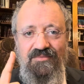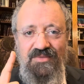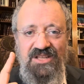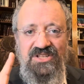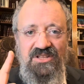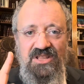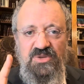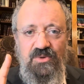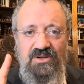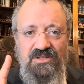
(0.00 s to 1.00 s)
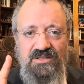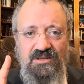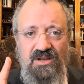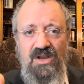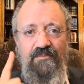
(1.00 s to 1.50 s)
Listen to these words.
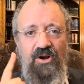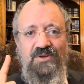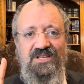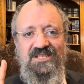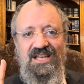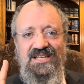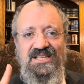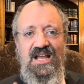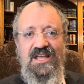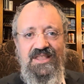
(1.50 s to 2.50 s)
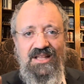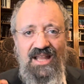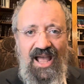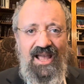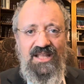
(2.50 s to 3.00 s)
Moses says, the
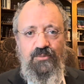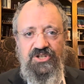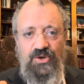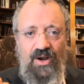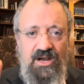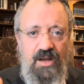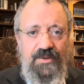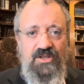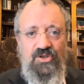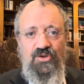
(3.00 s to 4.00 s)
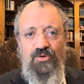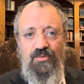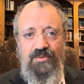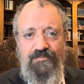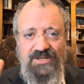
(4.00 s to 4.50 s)
land which you are coming
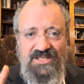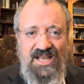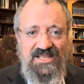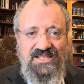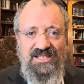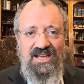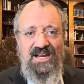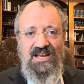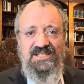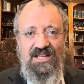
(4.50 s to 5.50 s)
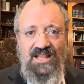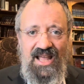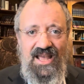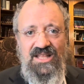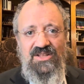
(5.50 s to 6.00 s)
to possess is a
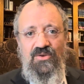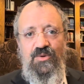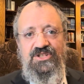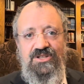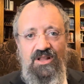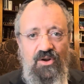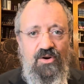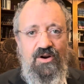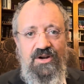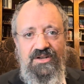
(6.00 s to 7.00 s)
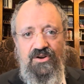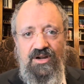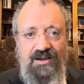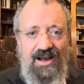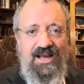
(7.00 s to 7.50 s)
land which the Lord your
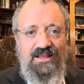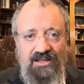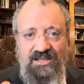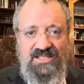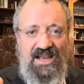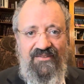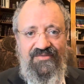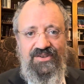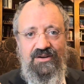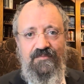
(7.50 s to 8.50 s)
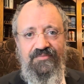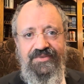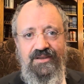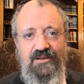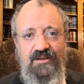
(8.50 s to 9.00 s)
God looks after.
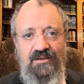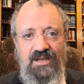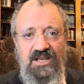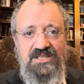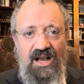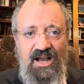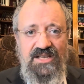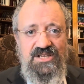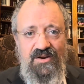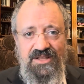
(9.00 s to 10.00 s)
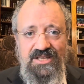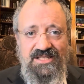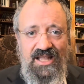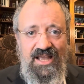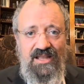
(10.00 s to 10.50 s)
His eyes are on this
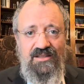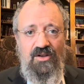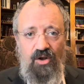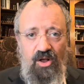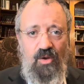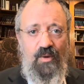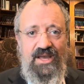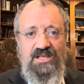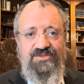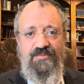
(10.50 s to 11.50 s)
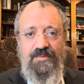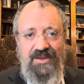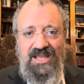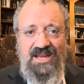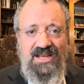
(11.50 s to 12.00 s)
land always, from the
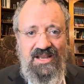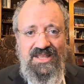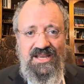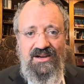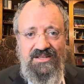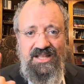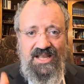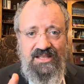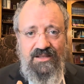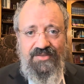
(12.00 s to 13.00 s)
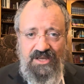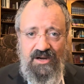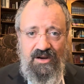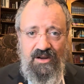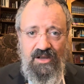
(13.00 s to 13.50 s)
beginning of the year to the end of the
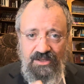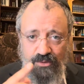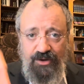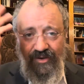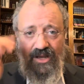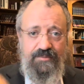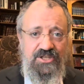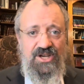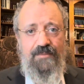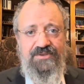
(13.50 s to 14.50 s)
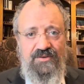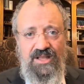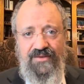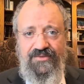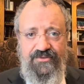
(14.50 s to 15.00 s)
year. Deuteronomy chapter
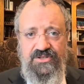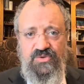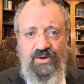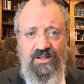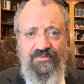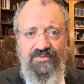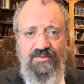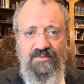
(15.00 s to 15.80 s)
11, verse 12.